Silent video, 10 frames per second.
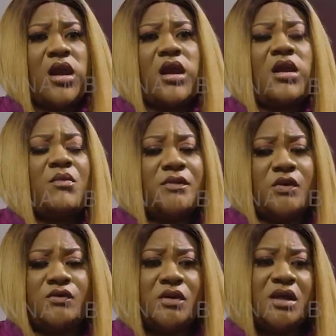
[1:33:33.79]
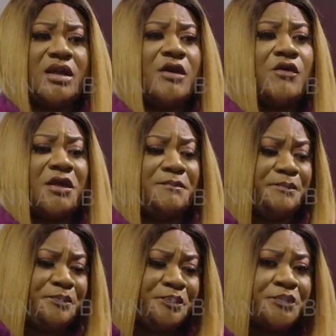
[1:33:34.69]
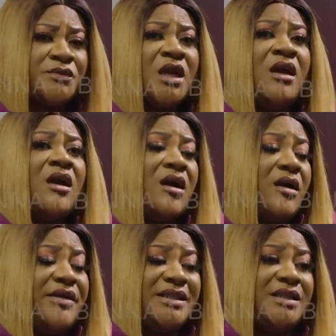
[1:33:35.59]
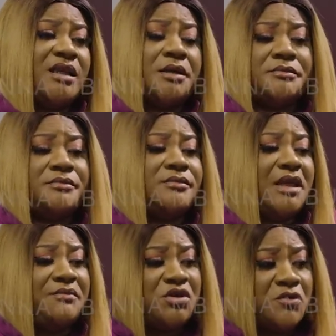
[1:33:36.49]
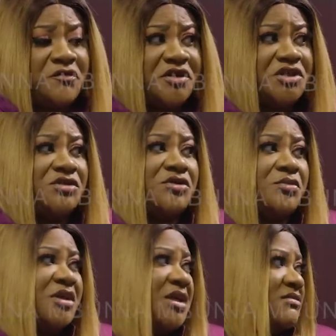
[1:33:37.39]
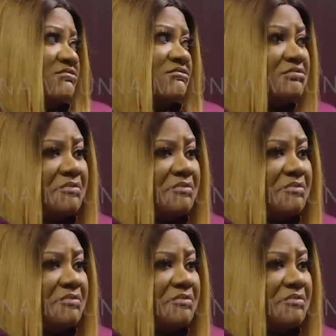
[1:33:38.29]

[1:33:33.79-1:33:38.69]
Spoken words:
Okay. Alright then, let me go freshen up then.